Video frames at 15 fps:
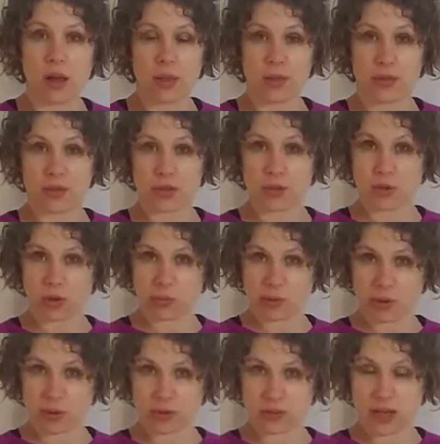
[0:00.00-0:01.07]
the
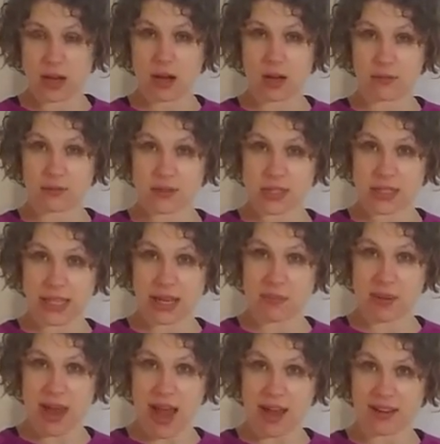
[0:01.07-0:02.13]
normal sling
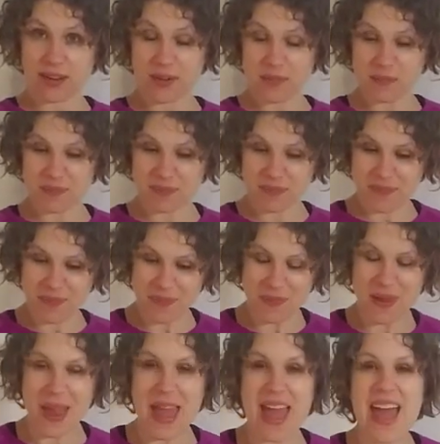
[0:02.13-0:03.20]
back.
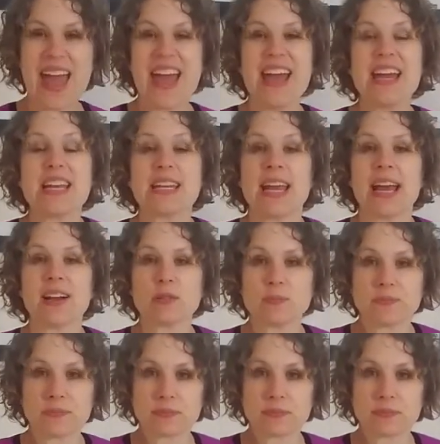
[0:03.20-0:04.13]
Now,